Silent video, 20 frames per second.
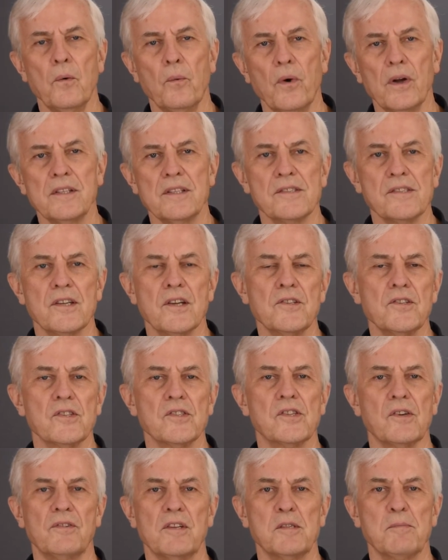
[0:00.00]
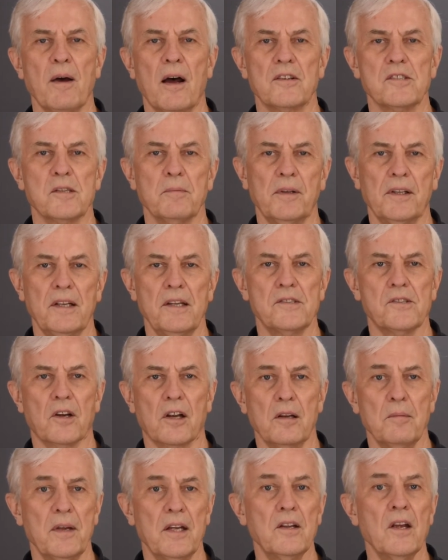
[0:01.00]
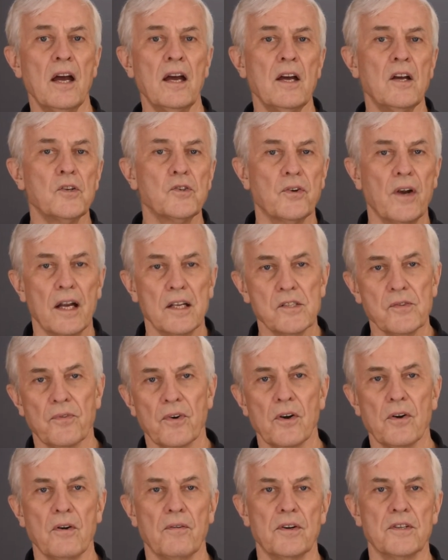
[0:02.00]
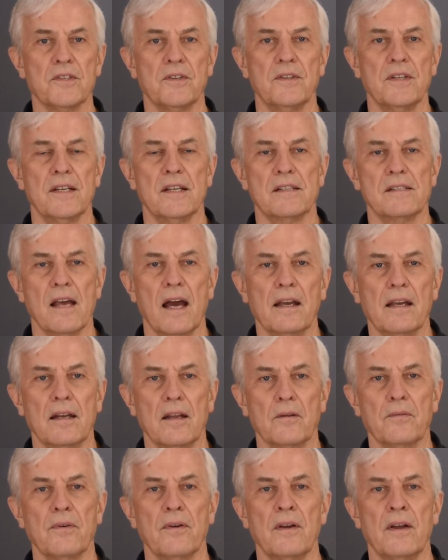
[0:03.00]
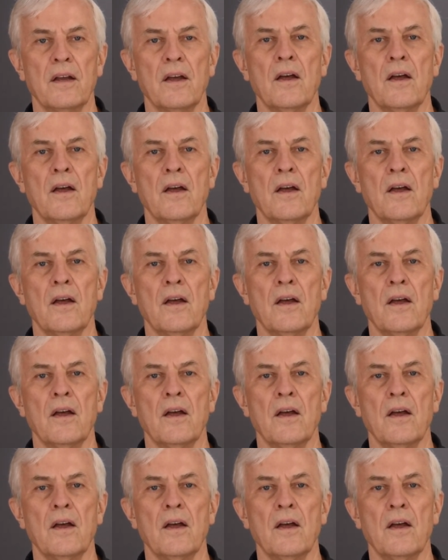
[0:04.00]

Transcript: what decisions and responsibilities are going to be transferred over to the executive.